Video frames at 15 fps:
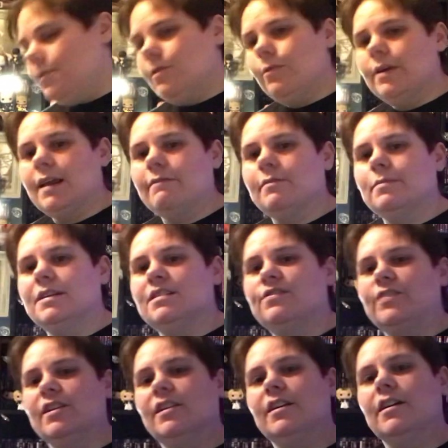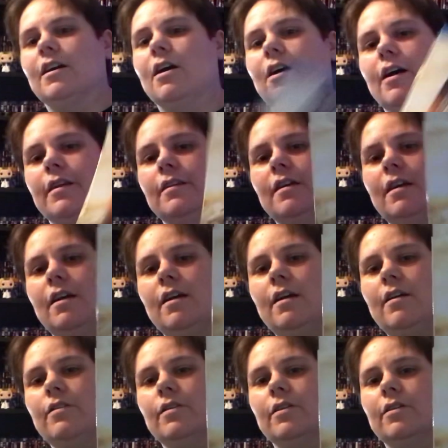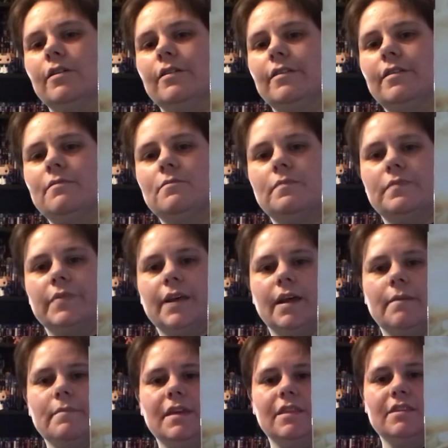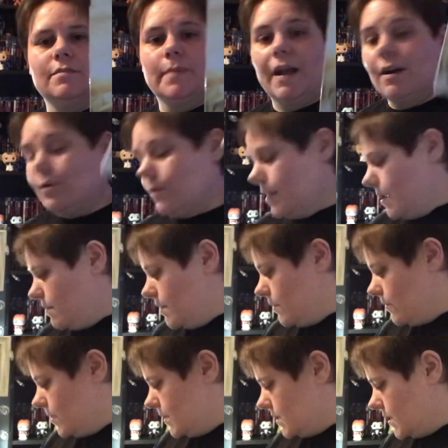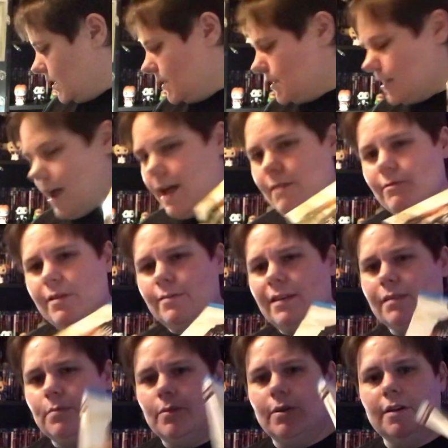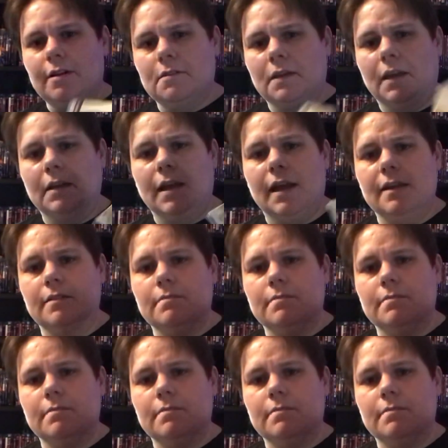to know what everybody's feeling on the girl in the spider web was, because I reread the book, and